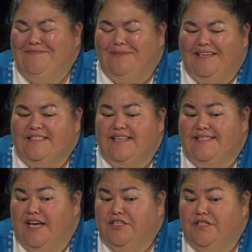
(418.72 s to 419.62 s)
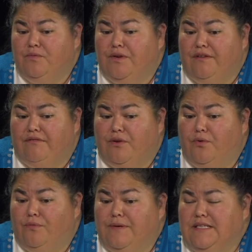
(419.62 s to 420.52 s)
because that's actually one of the
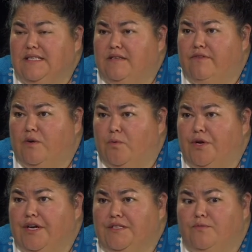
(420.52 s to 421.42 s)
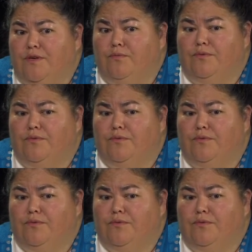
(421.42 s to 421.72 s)
core pieces of our work is we